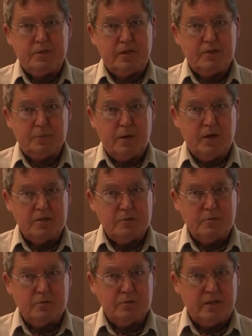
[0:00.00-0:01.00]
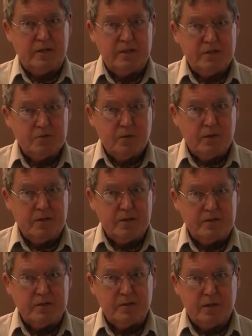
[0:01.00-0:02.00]
that it's possible, that it is what it
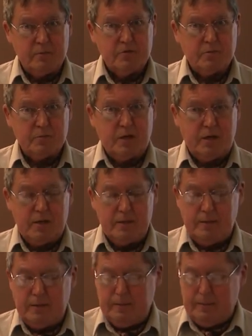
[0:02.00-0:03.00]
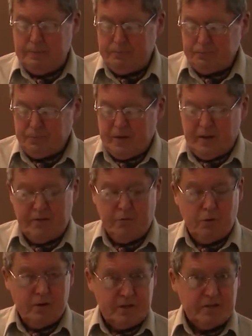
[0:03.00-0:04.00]
is, it comes from God. And if
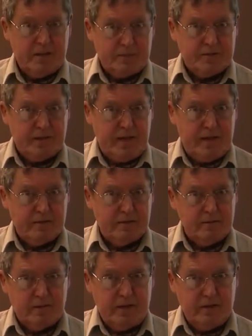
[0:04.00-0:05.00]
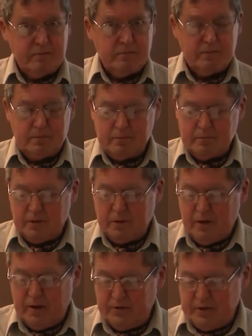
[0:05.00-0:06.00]
one accepts that, then you know
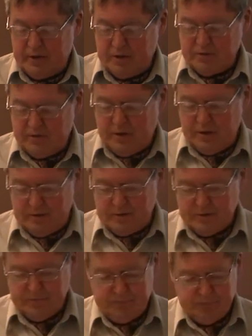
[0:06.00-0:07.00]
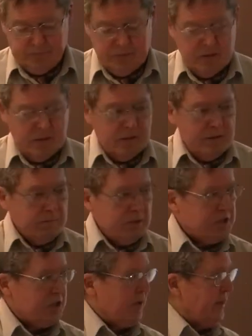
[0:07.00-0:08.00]
everything else follows. But so